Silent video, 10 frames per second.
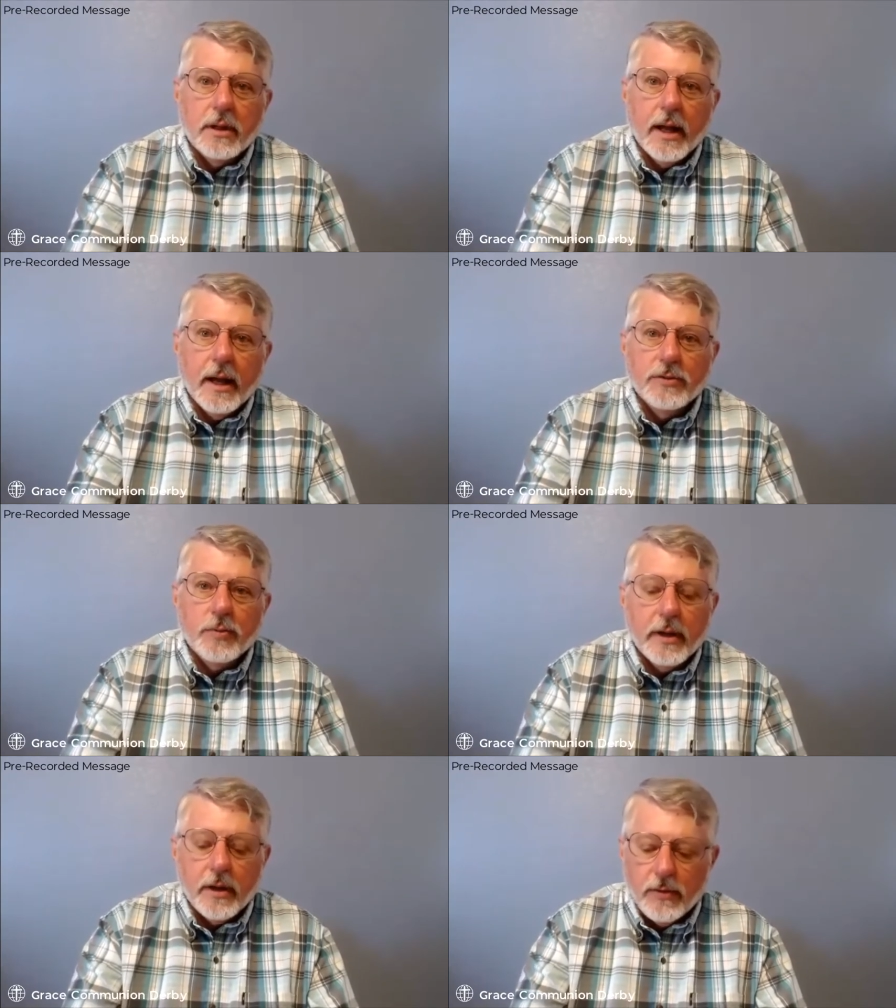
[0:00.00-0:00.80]
as we
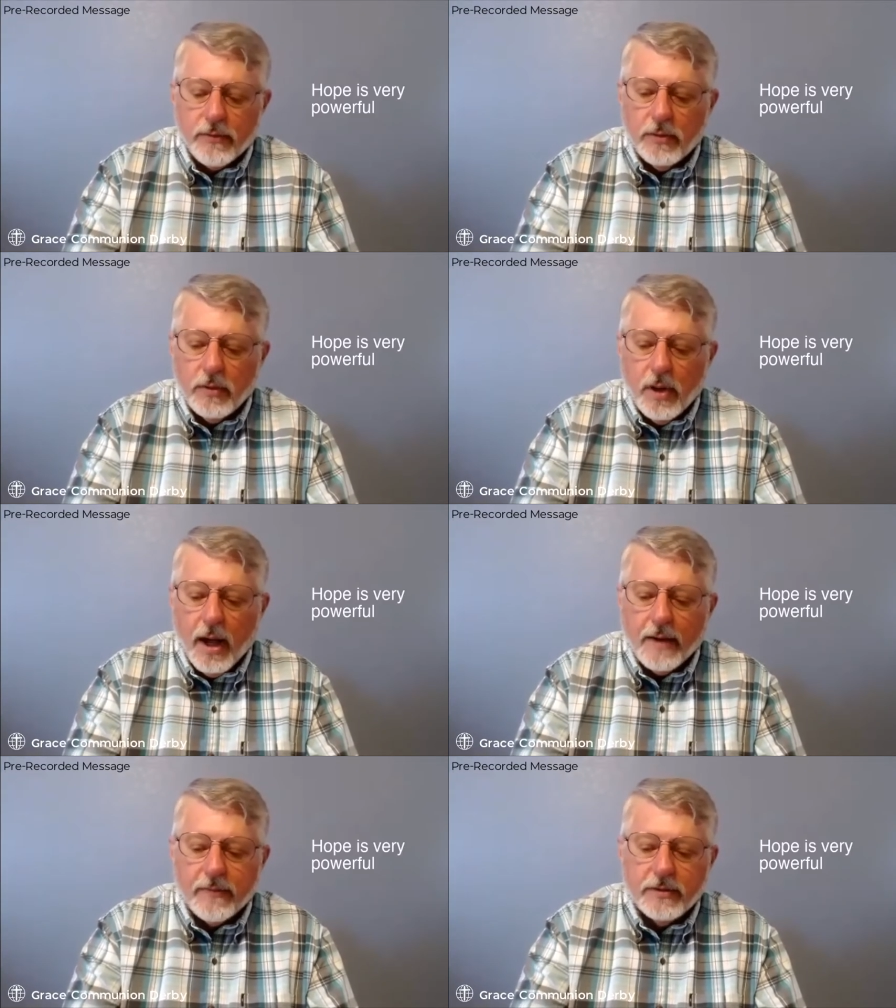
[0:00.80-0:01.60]
go through
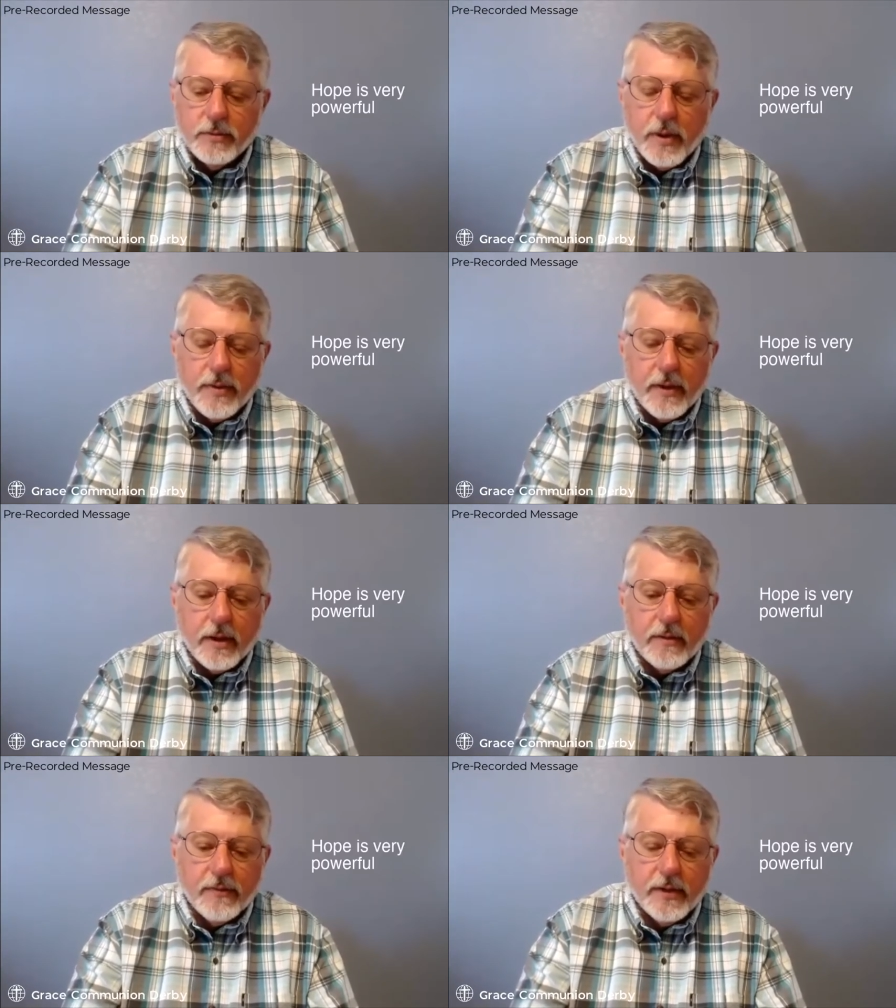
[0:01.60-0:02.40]
life, as we think
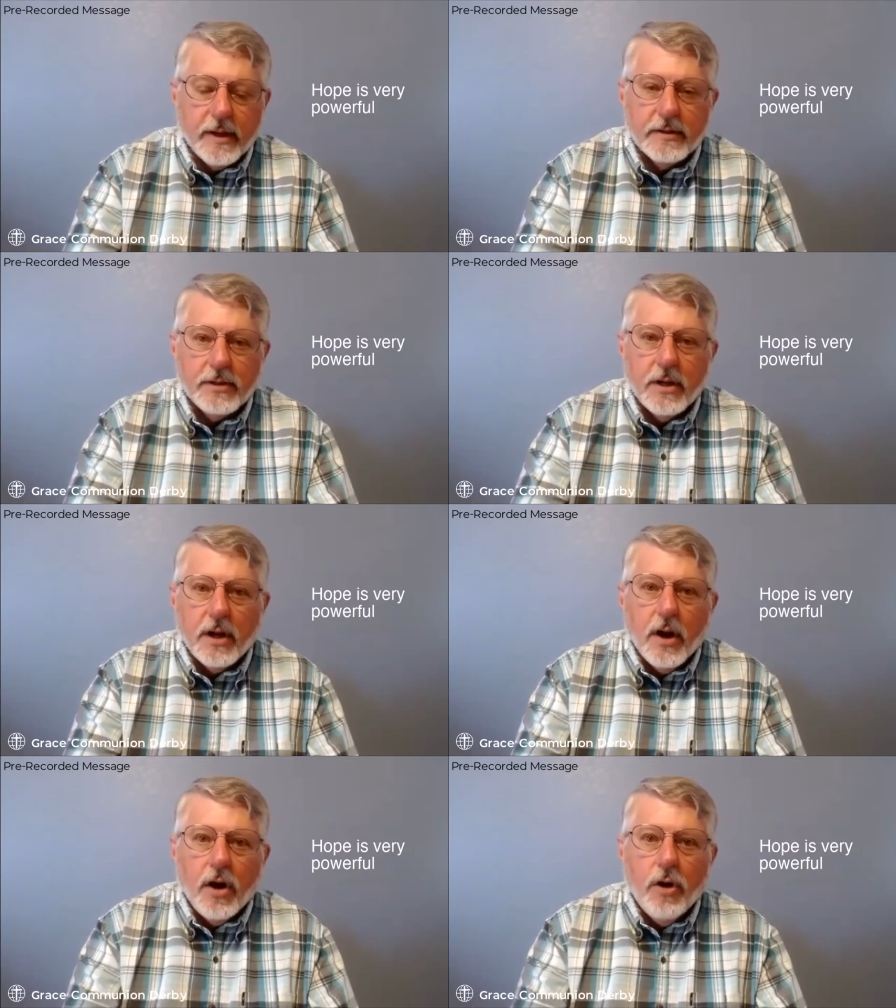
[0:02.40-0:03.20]
of things.
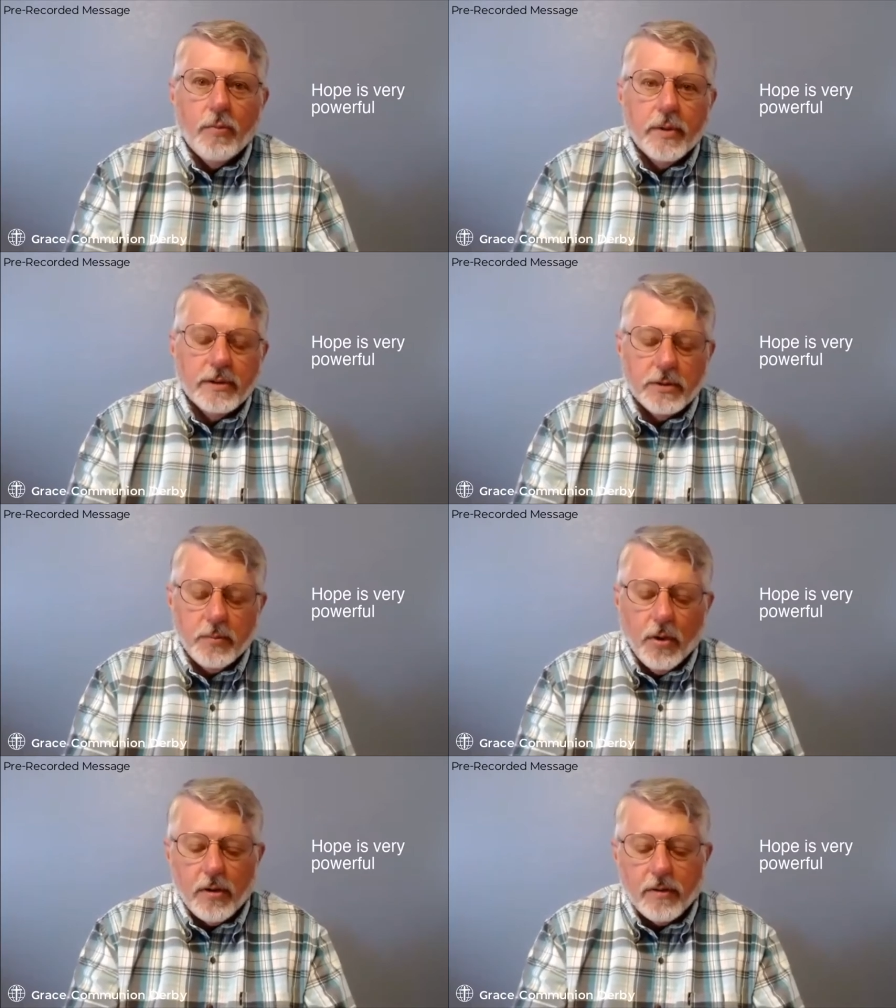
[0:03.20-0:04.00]
Hope is a
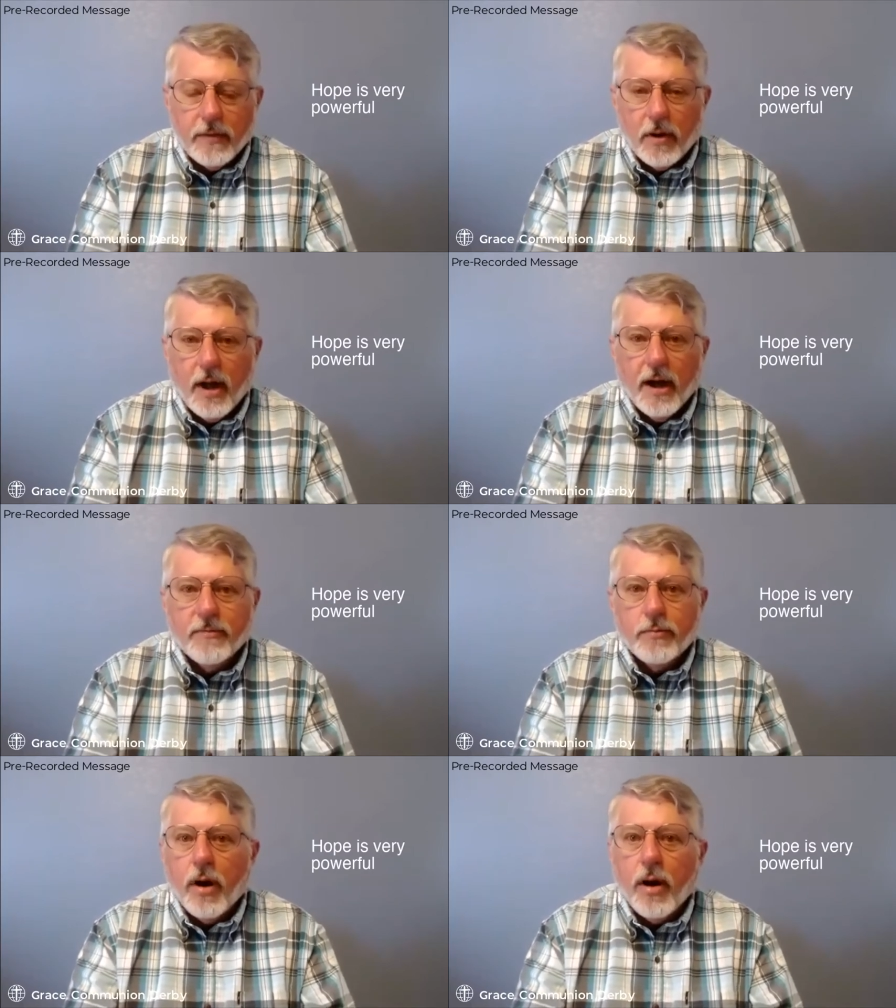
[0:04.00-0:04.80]
part of our life
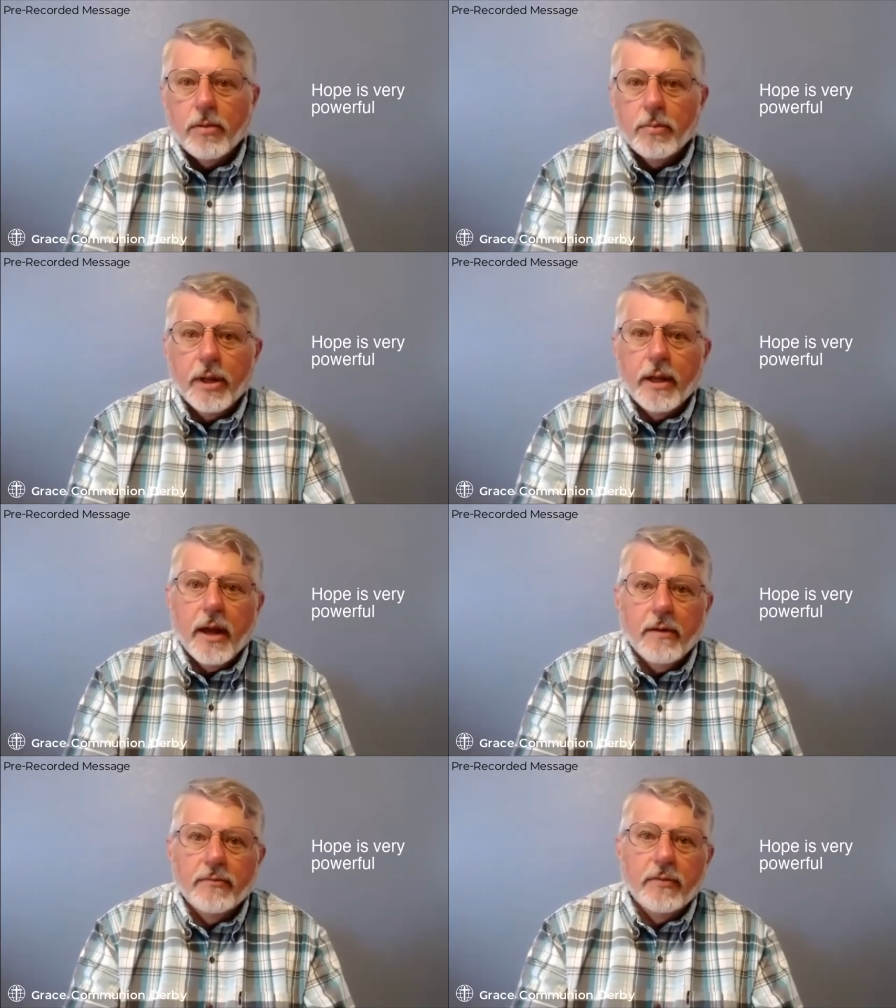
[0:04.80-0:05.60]
probably
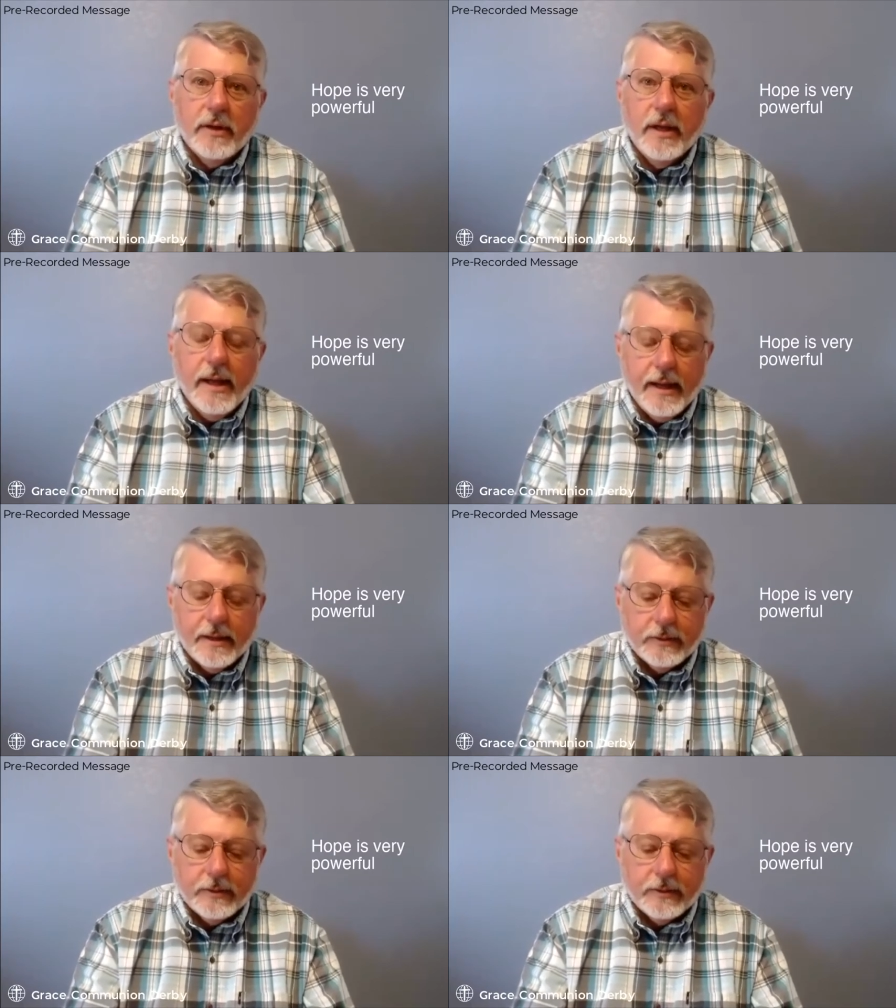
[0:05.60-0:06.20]
every day.